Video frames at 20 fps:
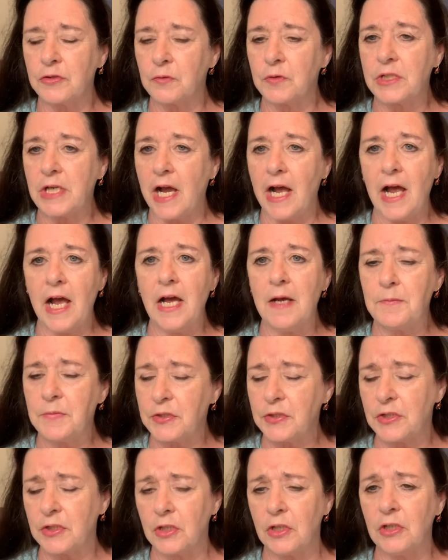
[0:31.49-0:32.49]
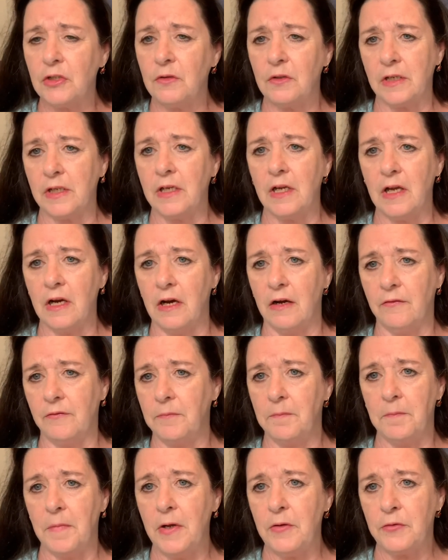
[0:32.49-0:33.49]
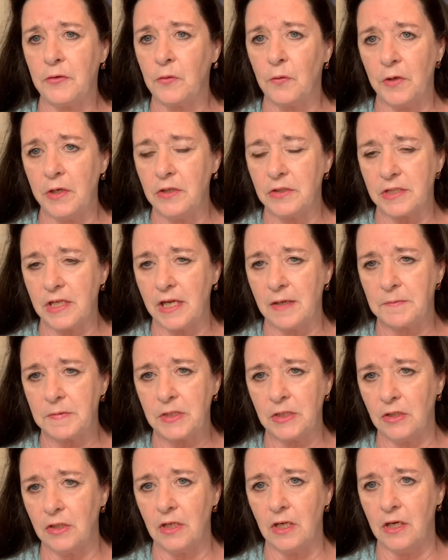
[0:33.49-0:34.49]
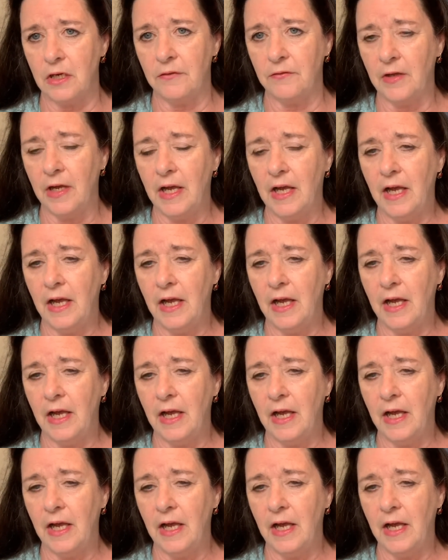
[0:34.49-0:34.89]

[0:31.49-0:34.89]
which I absolutely love. Both careers I absolutely love.